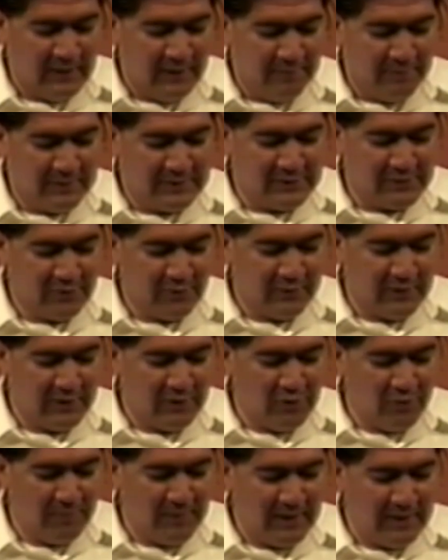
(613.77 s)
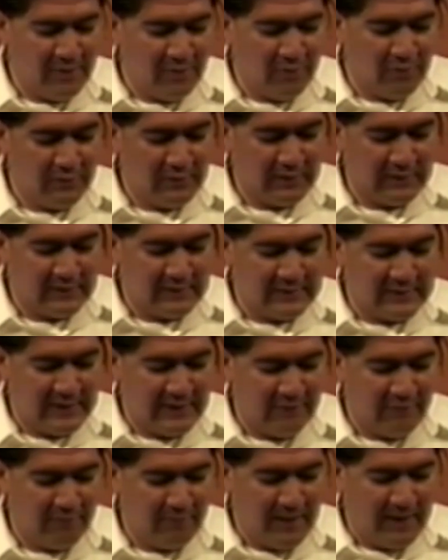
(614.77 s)
But so that you may know that the Son
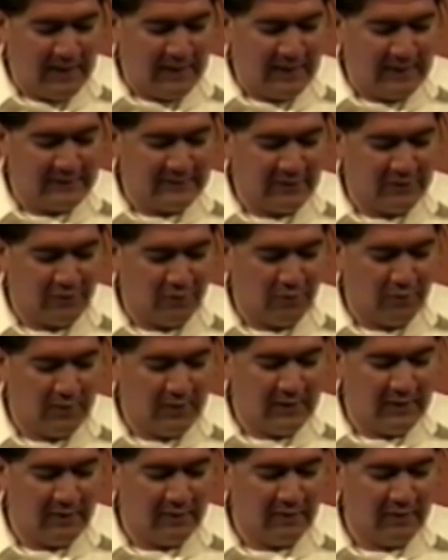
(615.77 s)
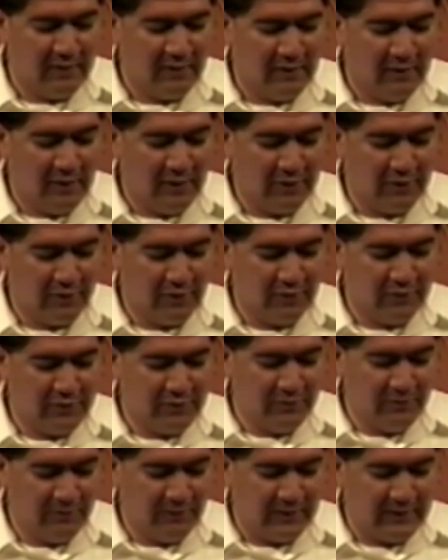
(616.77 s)
of Man has authority on earth
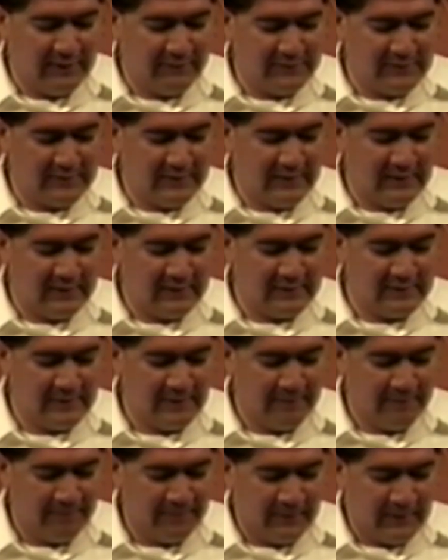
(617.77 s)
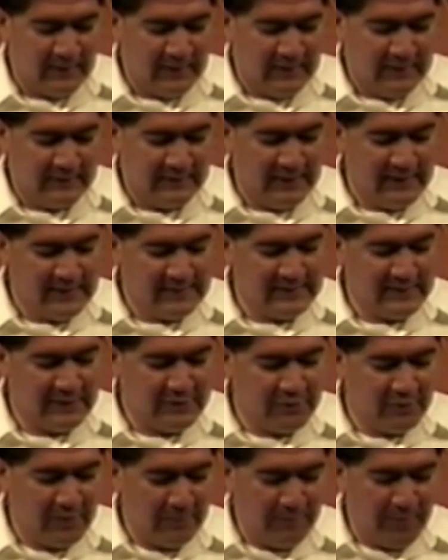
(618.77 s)
to forgive sins, then he said
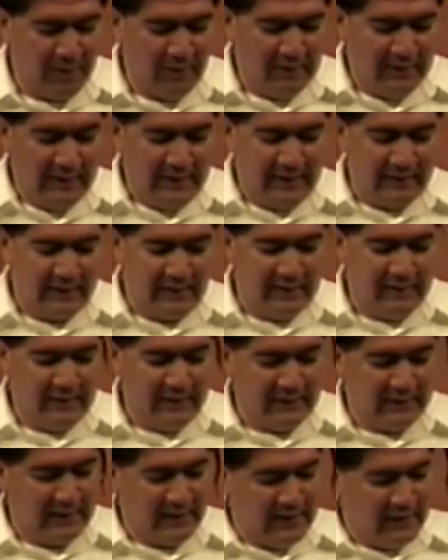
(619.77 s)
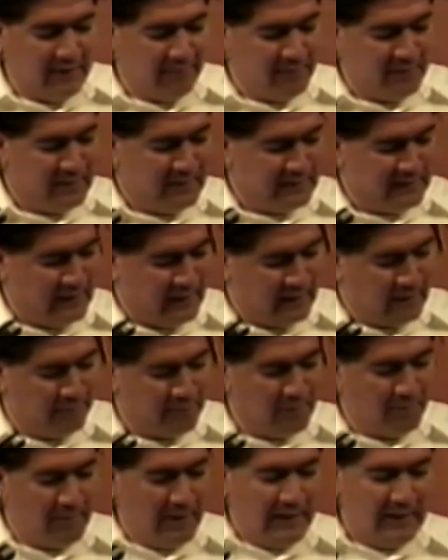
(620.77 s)
to the paralytic, Get up, take up
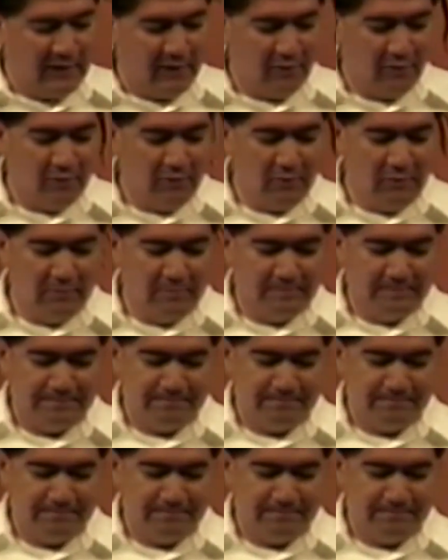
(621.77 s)
your mat, and go home.